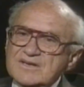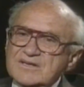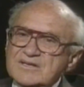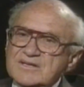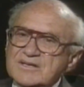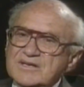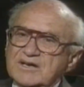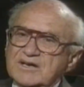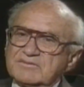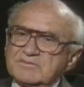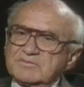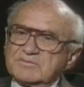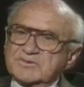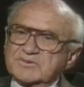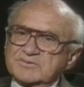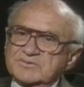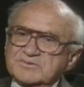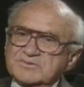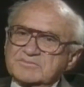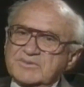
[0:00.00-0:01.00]
the government
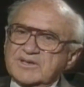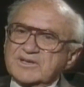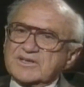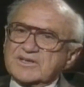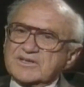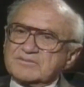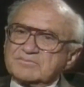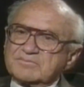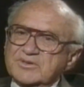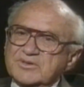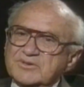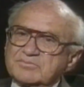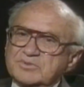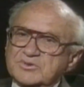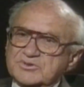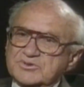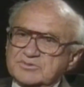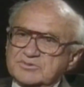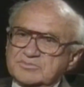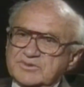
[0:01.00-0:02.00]
was making a big
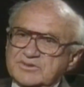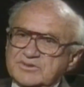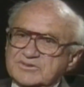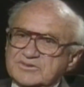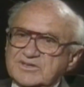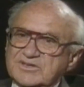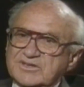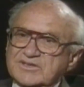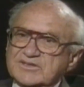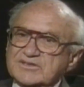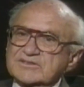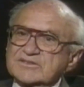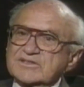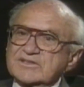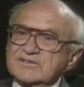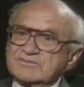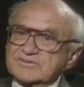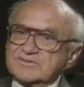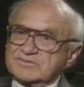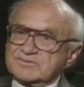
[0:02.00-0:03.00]
push about selling
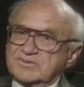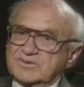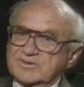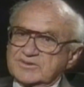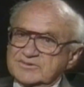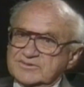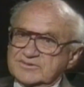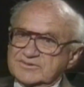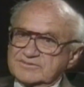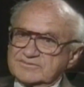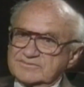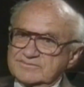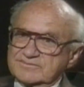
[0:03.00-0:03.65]
savings bonds.